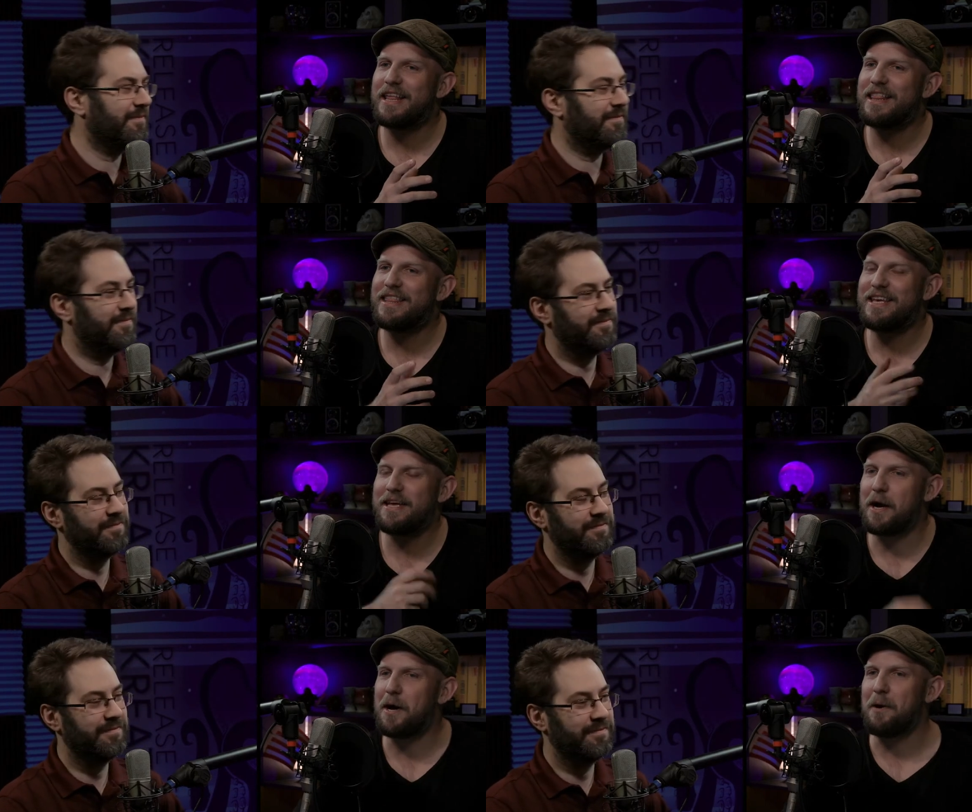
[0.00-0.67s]

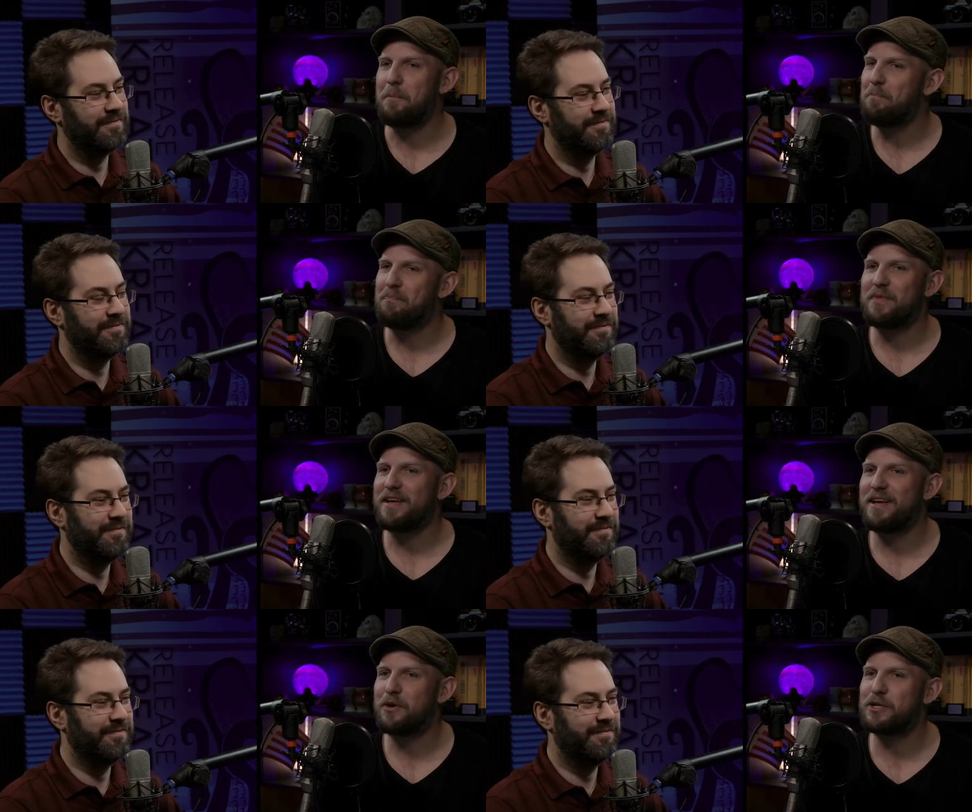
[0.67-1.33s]
Speaker 1: the um,
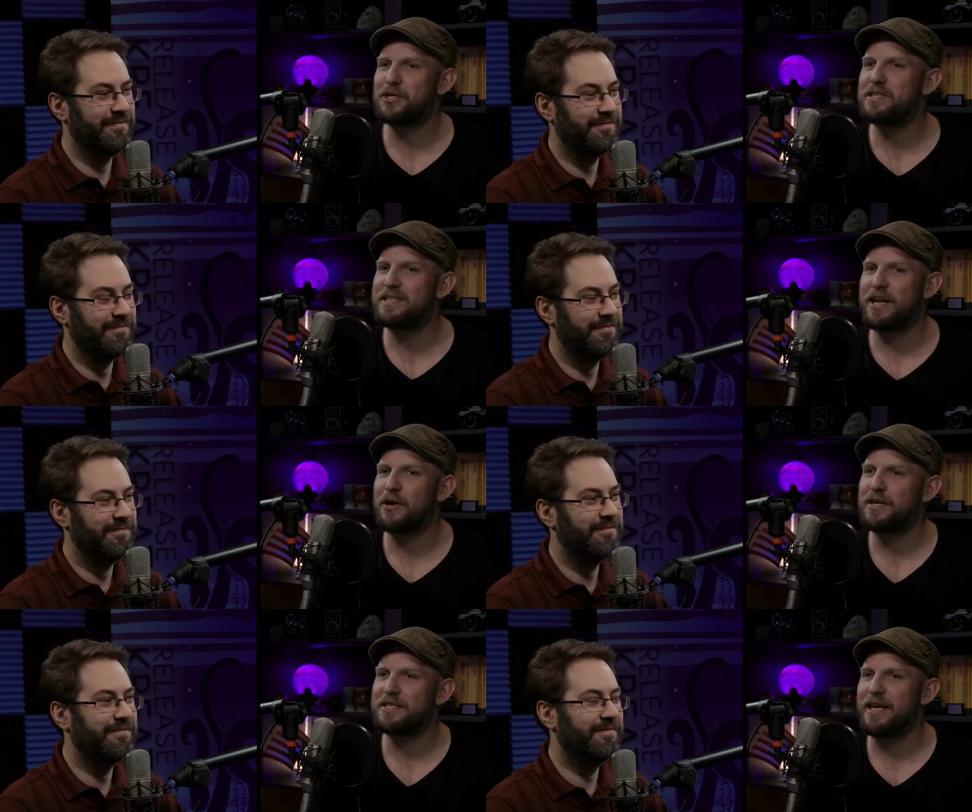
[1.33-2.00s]
Christian
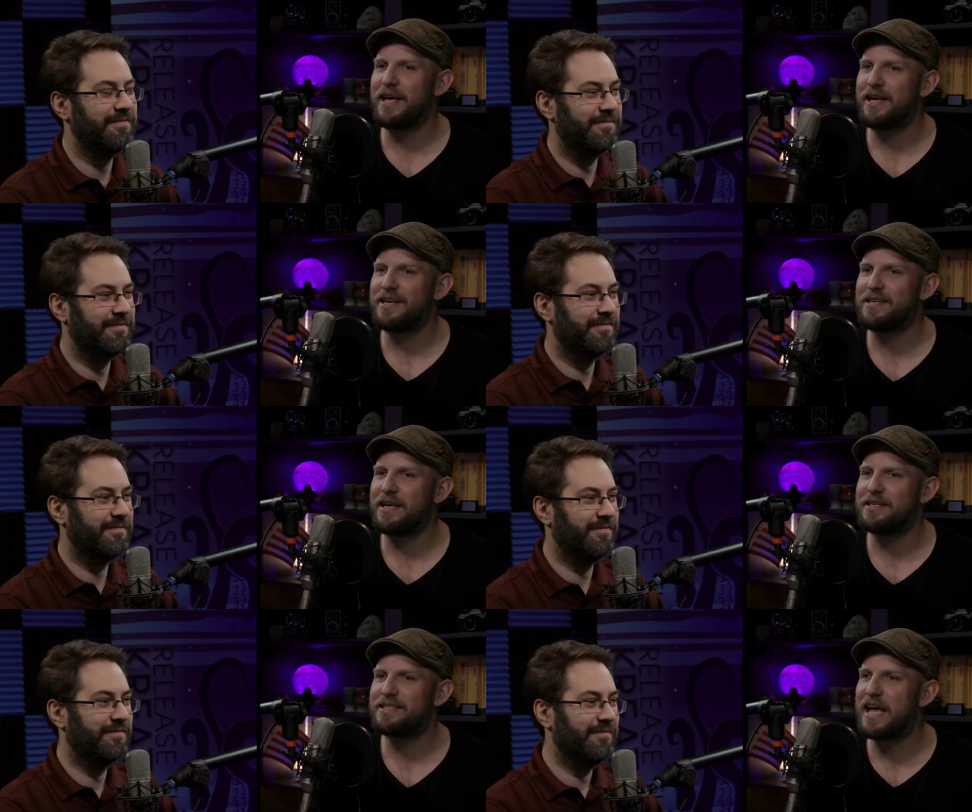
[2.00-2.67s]
Slater is a is
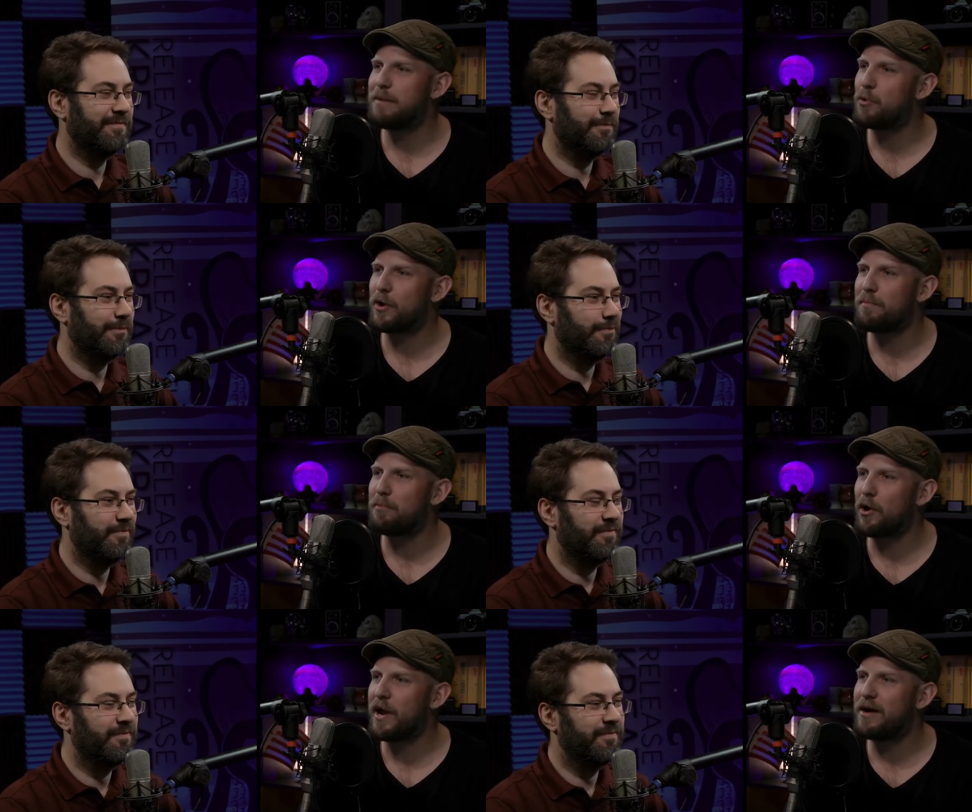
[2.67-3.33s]
a
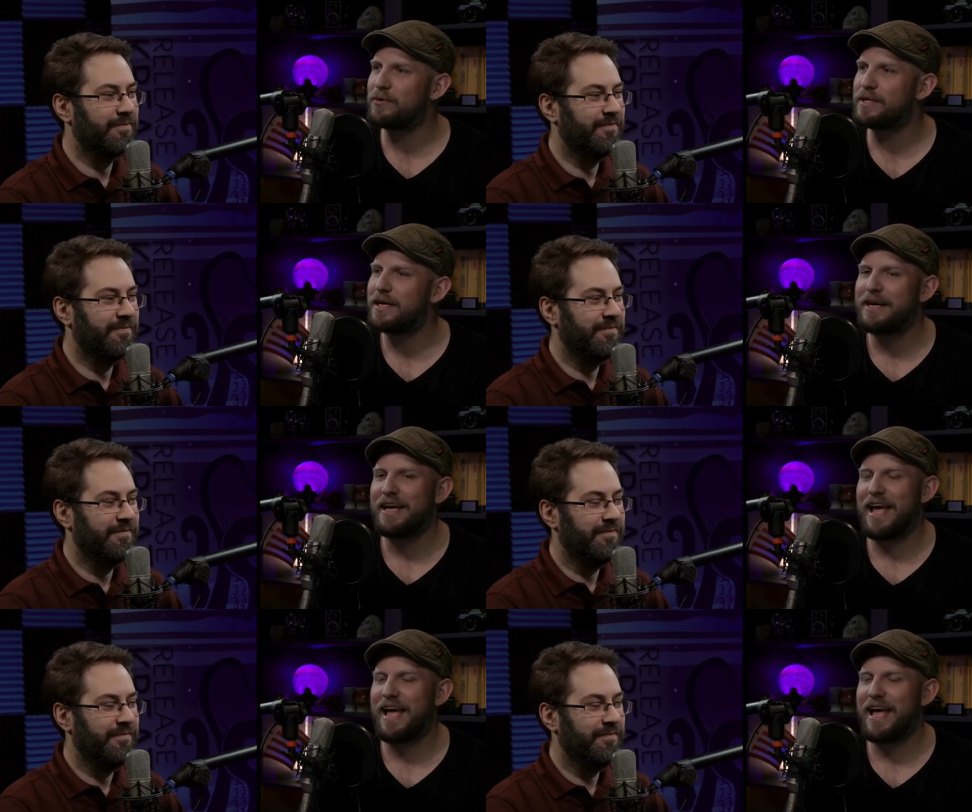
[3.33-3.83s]
skateboarding burnout,